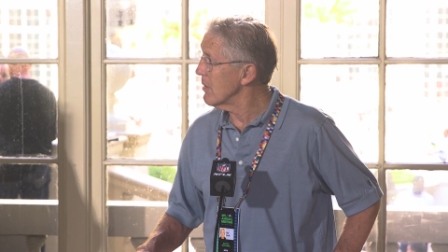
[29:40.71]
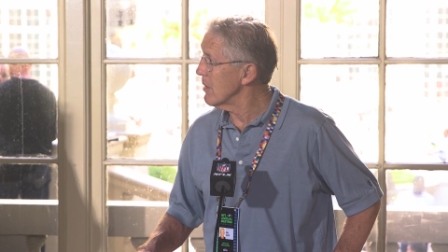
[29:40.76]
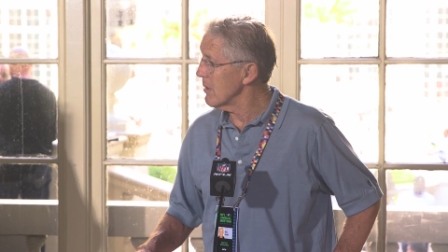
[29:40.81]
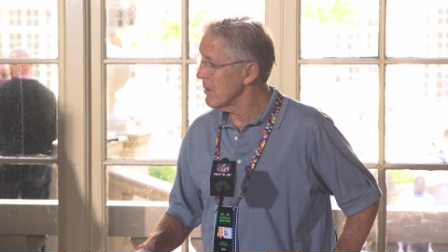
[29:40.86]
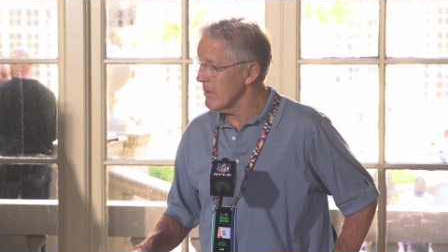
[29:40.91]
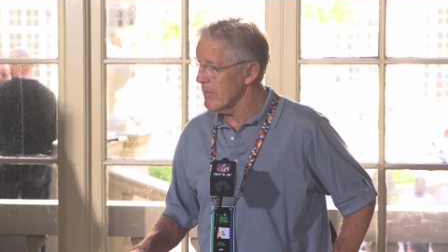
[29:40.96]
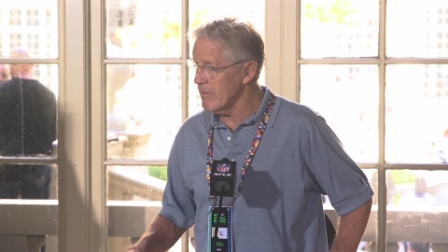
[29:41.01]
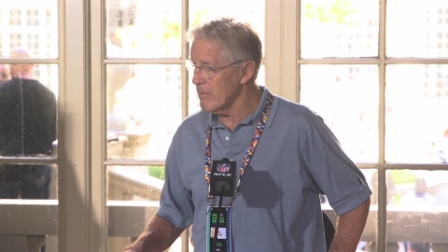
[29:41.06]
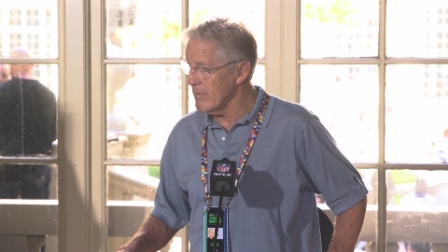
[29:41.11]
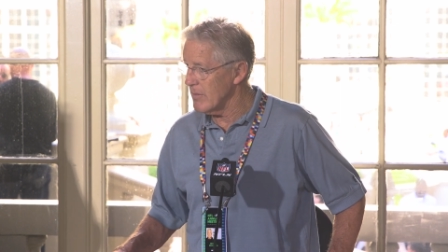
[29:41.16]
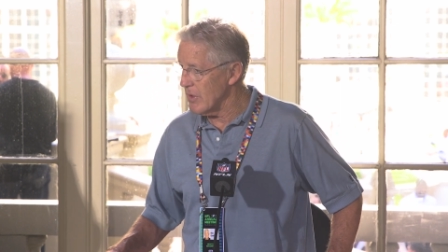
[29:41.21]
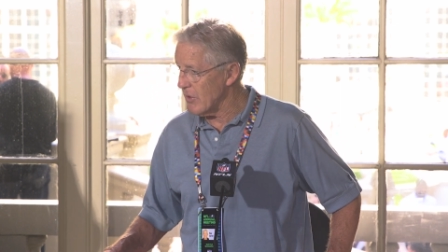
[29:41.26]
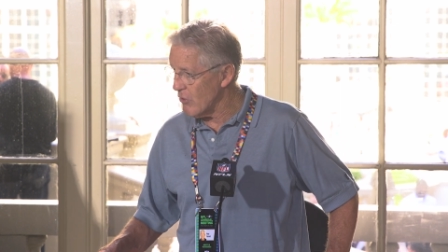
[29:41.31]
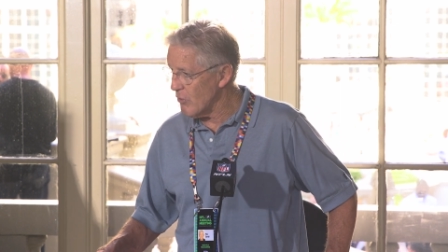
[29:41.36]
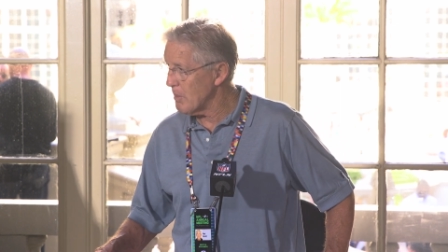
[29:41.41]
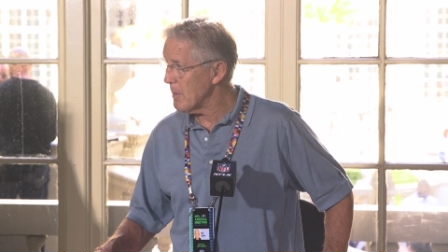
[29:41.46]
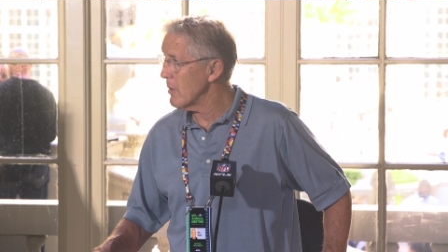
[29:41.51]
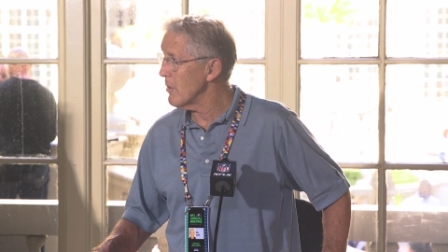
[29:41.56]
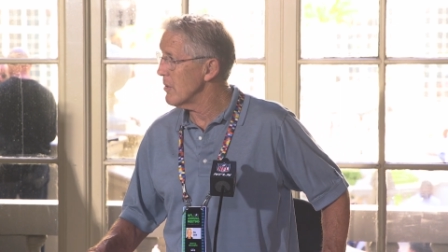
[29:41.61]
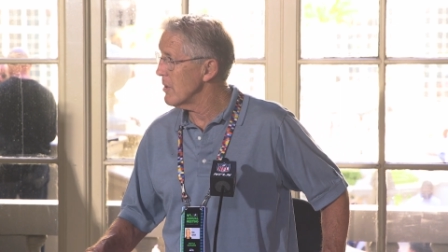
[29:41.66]
the, the
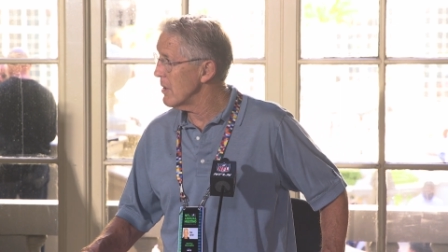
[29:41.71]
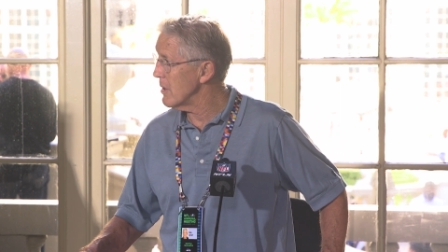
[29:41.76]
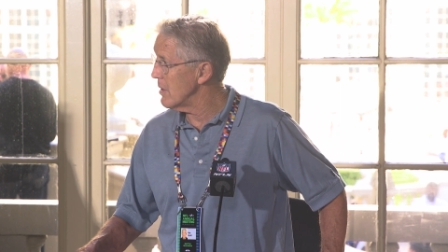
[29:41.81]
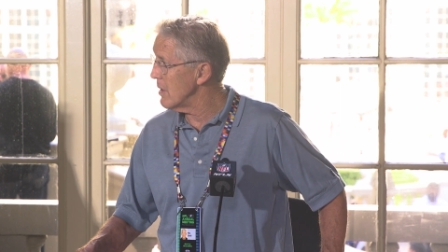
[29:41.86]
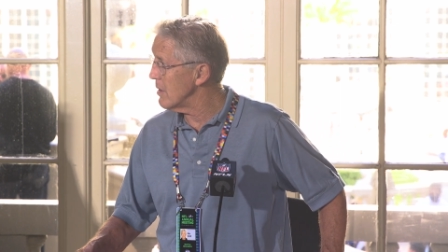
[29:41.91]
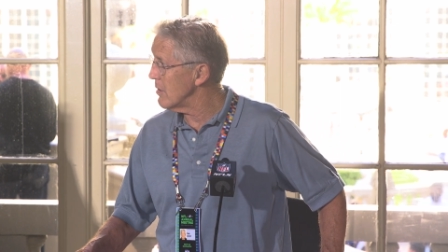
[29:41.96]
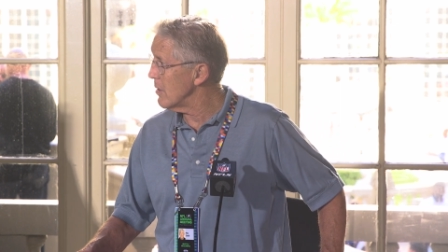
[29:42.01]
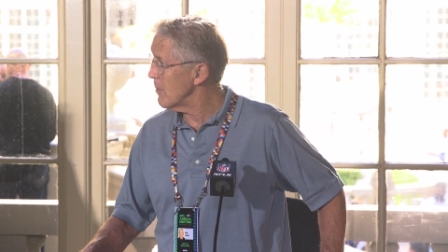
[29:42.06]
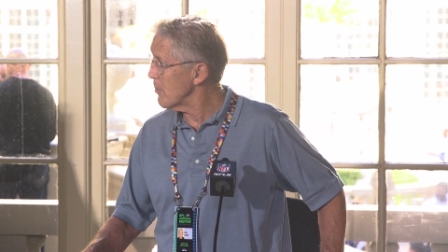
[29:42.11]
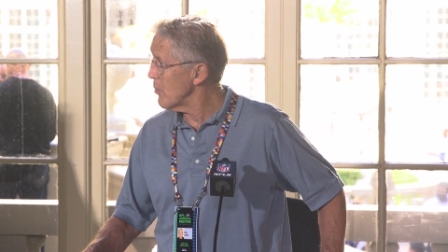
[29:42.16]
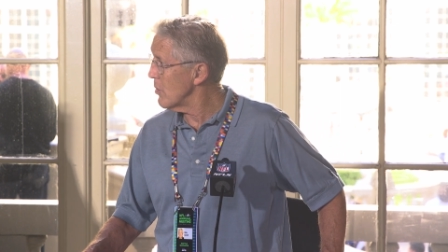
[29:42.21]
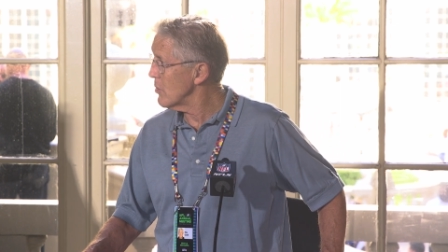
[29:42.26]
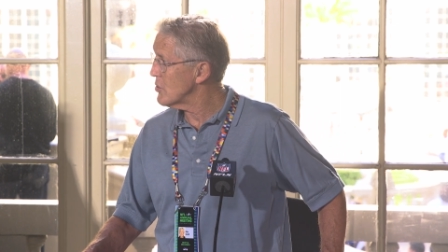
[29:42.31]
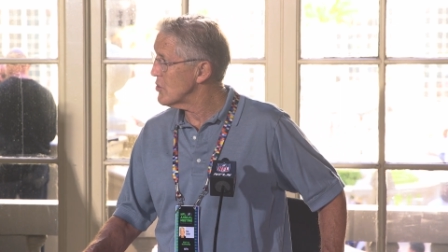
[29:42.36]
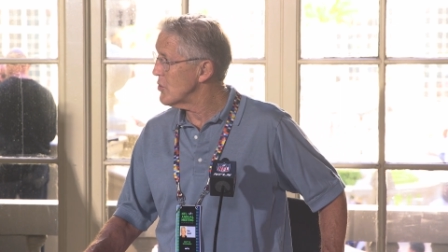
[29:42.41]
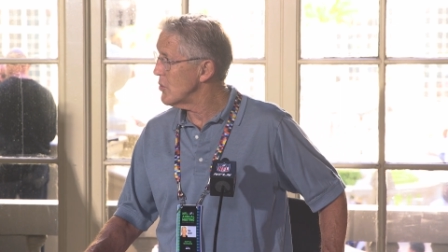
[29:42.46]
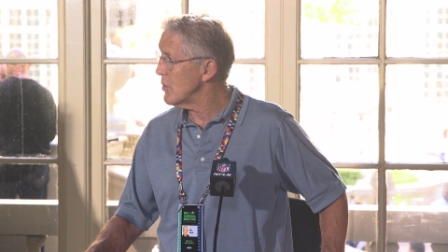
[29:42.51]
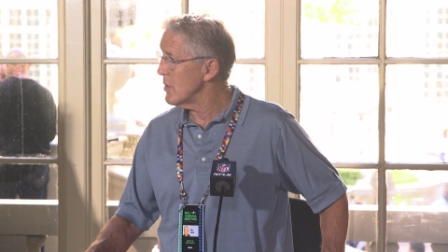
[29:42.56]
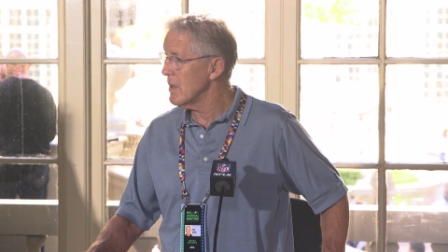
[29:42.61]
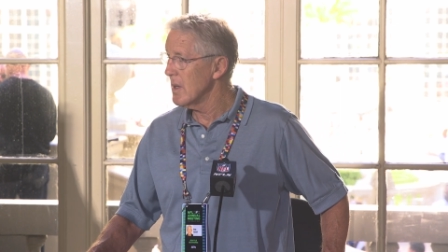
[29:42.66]
spirit and, and, the
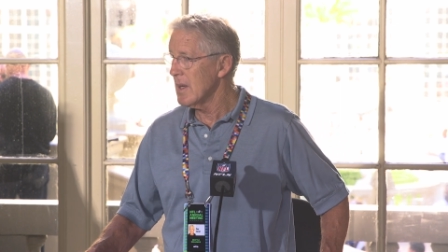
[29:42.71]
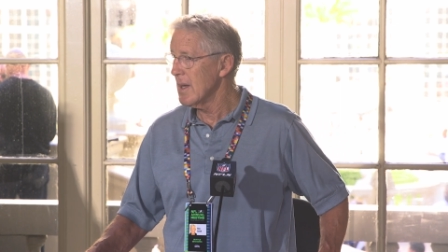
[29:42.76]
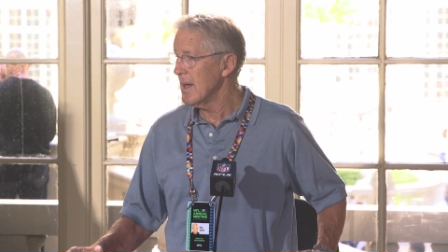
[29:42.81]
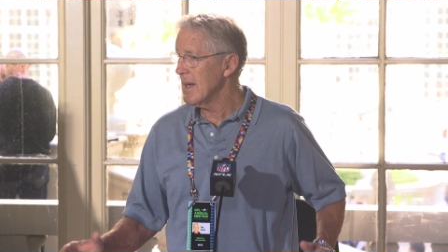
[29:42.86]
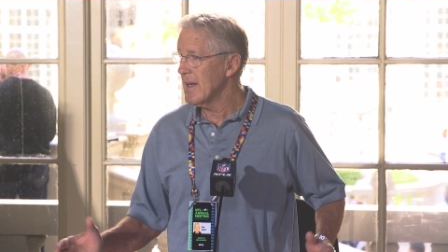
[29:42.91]
approach to it.